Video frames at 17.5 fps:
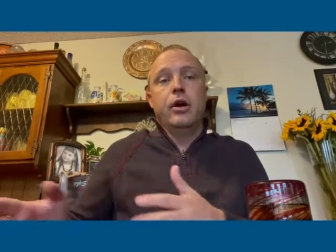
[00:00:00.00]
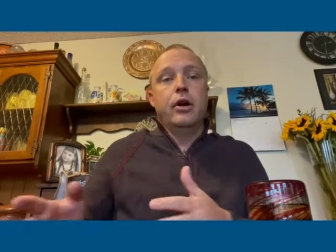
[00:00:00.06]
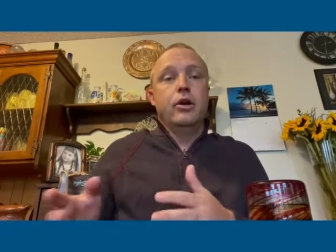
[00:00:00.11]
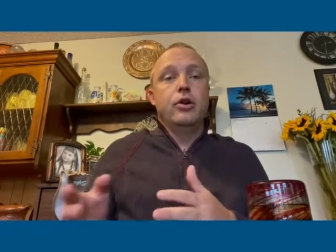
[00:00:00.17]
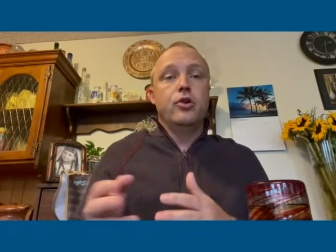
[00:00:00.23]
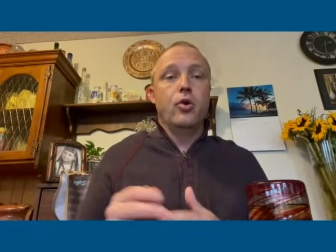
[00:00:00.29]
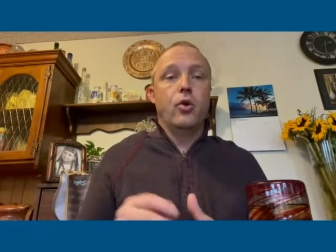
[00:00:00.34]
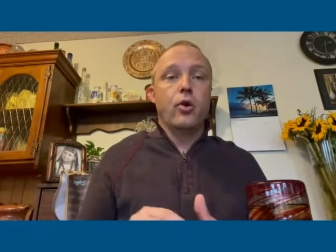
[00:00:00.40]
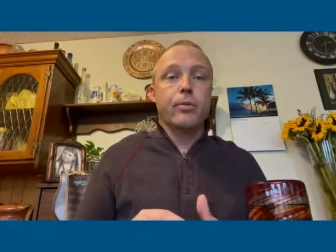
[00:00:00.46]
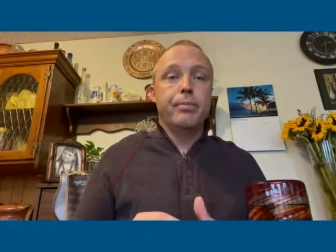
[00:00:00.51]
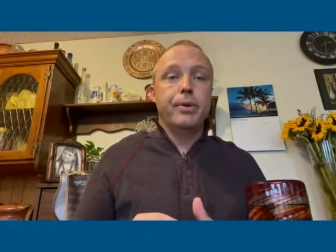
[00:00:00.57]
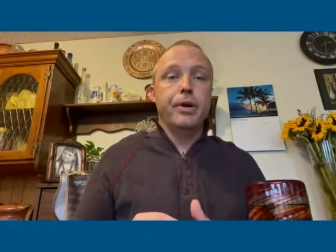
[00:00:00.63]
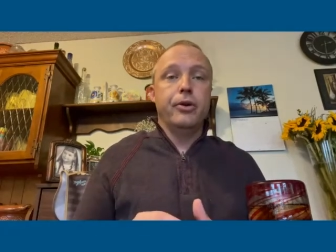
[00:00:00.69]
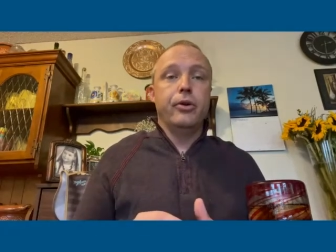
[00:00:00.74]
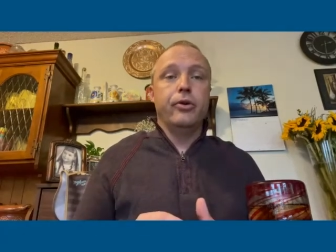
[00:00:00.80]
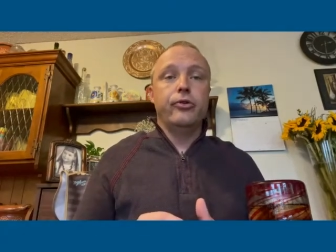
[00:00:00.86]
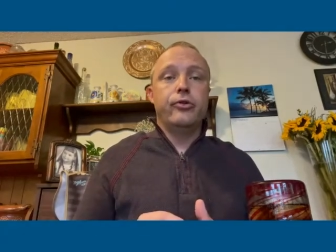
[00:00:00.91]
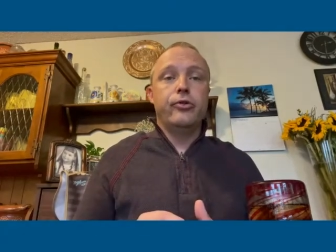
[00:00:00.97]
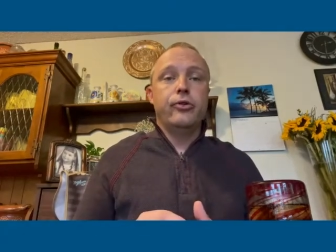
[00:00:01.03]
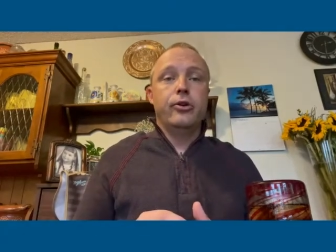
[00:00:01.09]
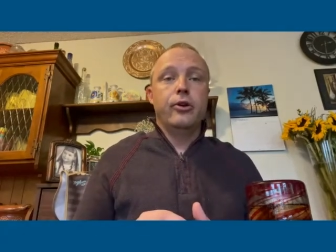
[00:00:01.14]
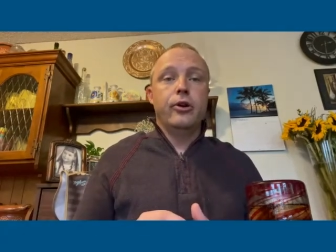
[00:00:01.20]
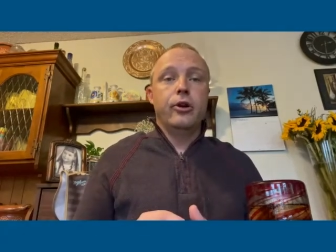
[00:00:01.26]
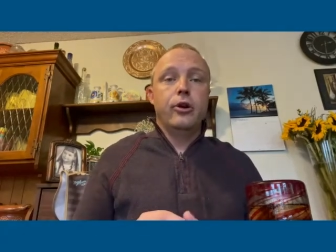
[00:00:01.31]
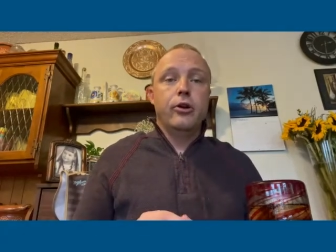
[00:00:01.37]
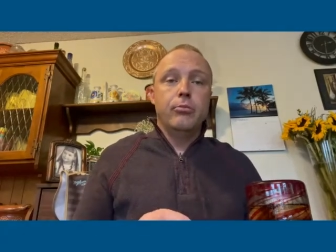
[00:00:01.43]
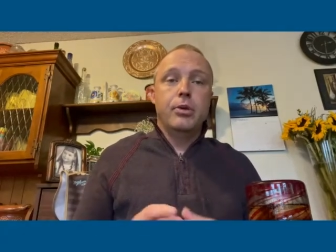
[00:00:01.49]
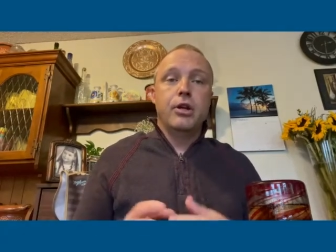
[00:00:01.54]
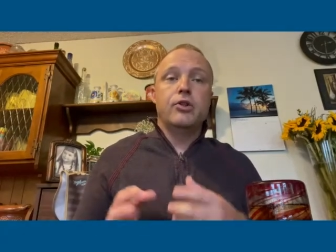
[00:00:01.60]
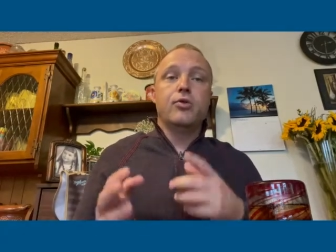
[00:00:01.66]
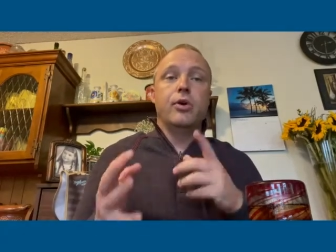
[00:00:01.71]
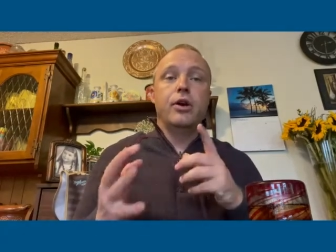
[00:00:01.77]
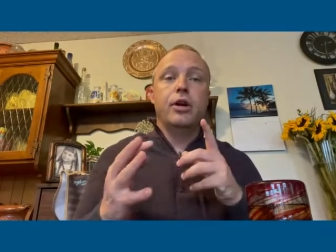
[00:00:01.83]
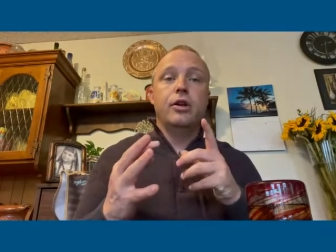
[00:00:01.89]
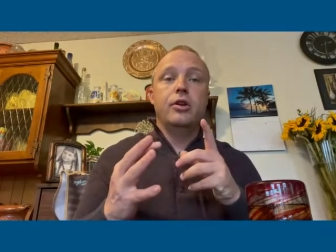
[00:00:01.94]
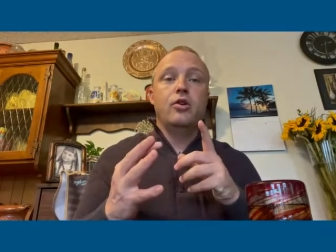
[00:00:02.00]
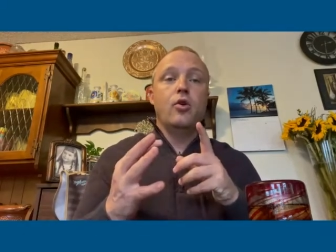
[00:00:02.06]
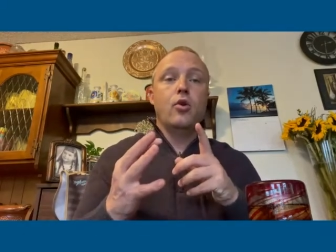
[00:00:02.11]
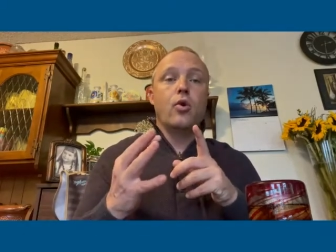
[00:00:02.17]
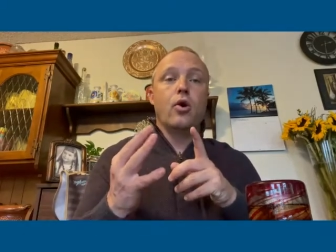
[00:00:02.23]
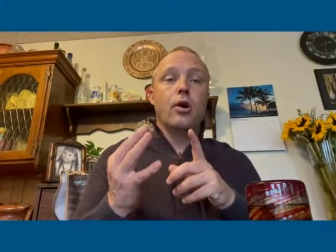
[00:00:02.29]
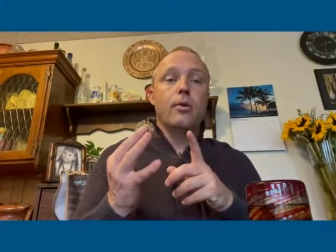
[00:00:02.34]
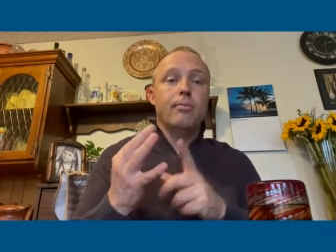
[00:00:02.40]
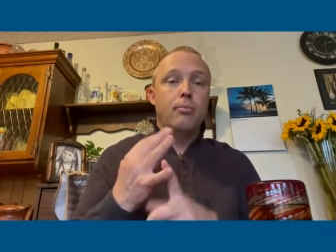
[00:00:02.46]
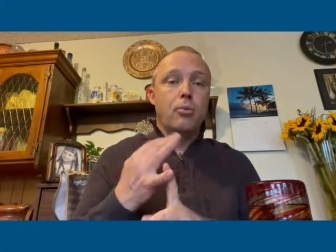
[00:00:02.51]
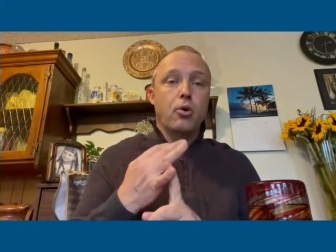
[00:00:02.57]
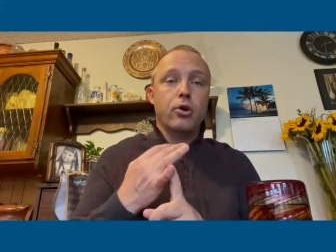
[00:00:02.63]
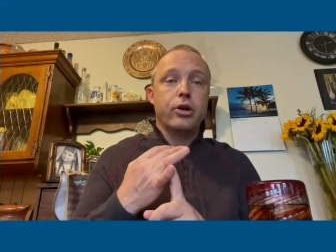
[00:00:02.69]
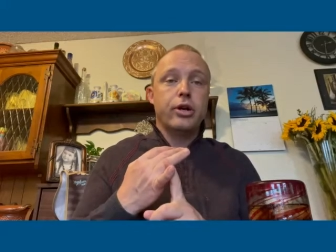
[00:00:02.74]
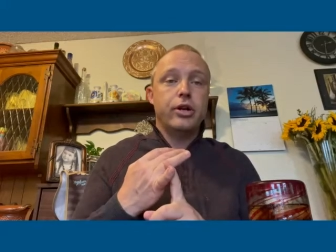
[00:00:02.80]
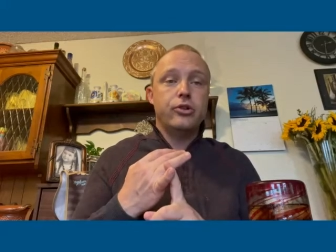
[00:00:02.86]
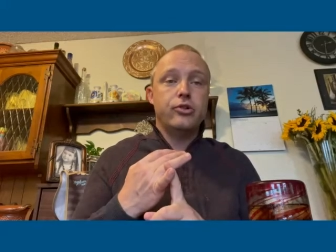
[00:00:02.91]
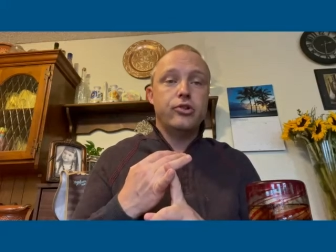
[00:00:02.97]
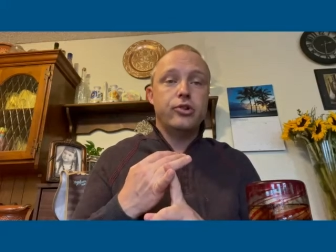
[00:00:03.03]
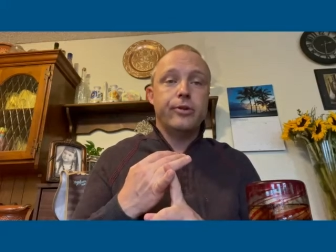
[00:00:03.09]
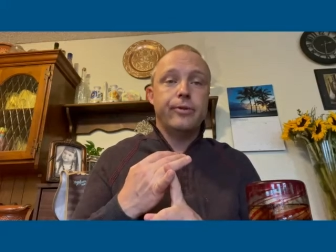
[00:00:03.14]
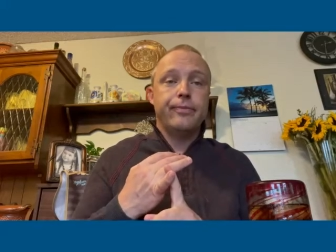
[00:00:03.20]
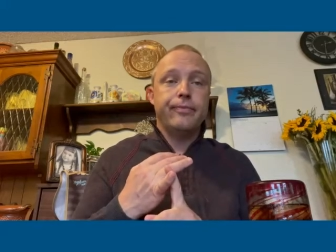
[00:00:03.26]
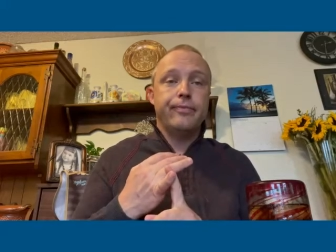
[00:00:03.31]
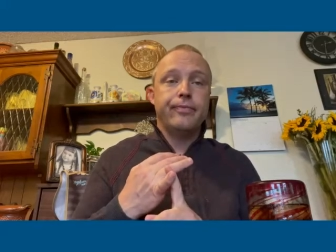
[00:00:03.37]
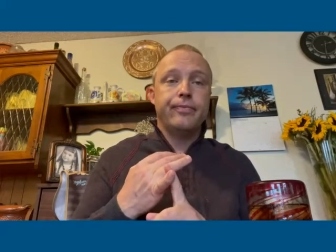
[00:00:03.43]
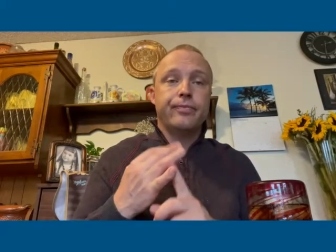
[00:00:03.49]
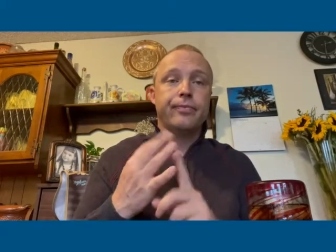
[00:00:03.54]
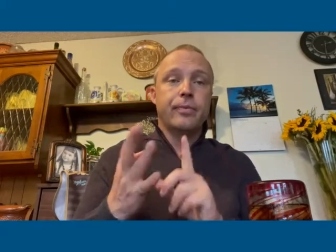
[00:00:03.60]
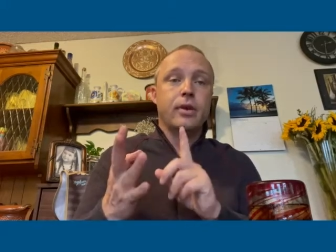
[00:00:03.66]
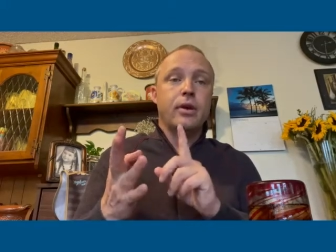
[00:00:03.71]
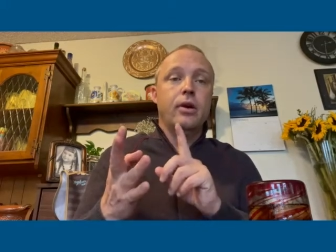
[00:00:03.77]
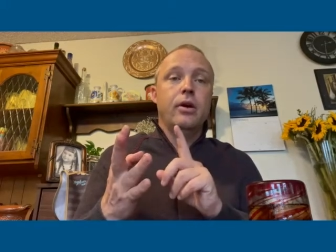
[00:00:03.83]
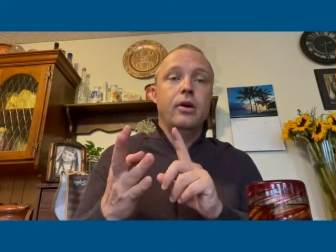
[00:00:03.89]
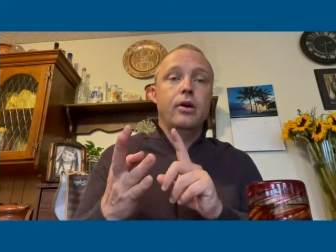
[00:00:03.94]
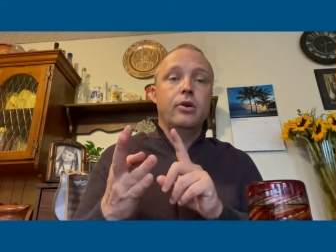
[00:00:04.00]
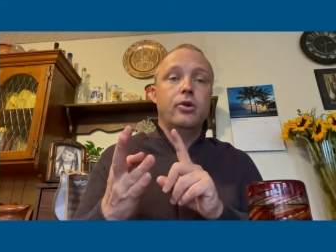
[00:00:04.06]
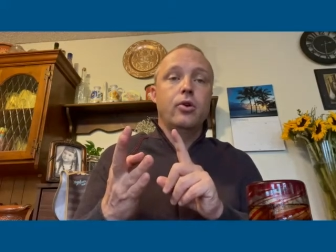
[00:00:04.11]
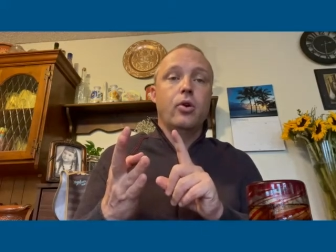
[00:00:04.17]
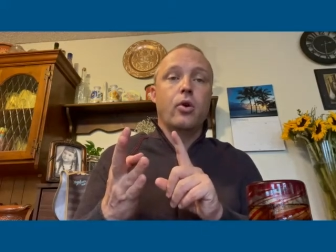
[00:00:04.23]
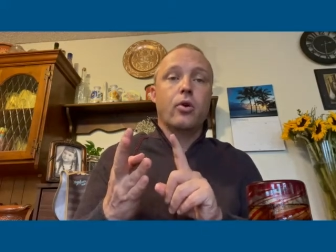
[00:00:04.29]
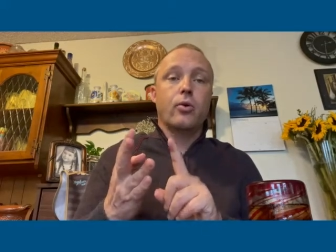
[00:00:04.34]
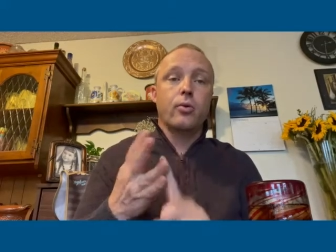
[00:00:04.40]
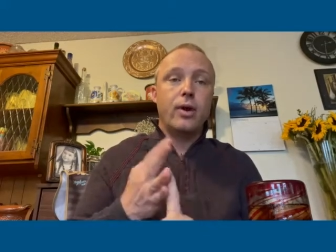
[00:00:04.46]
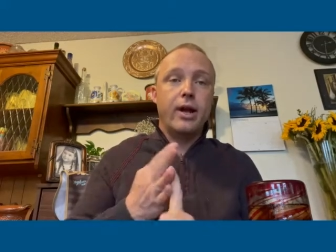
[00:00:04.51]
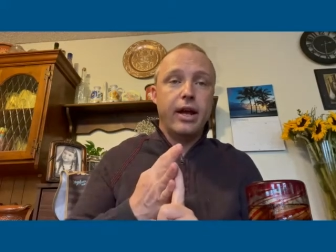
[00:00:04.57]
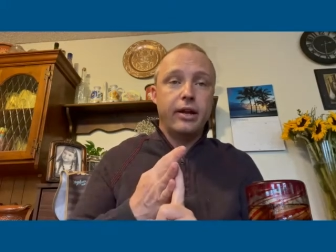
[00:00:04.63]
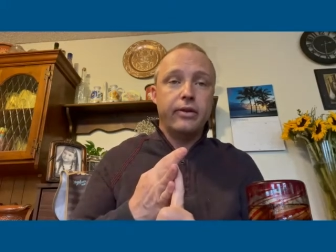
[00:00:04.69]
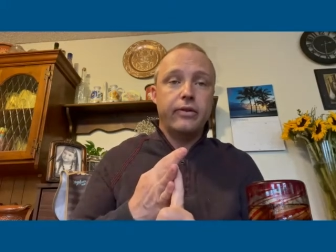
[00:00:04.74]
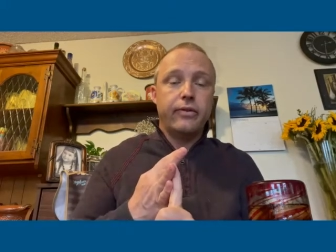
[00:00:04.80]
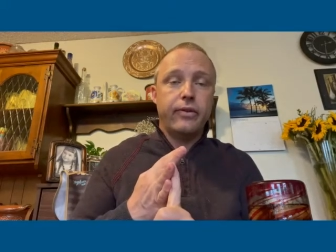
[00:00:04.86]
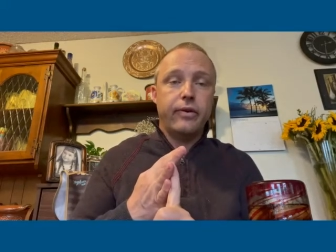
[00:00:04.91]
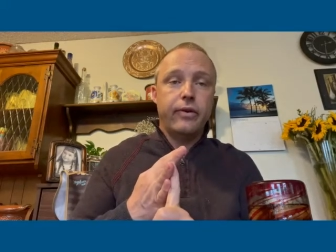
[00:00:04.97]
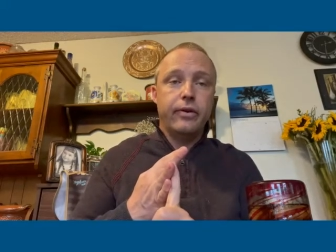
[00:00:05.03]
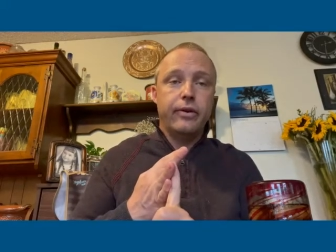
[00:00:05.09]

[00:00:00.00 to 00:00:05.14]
your bills between your mortgage, your rent,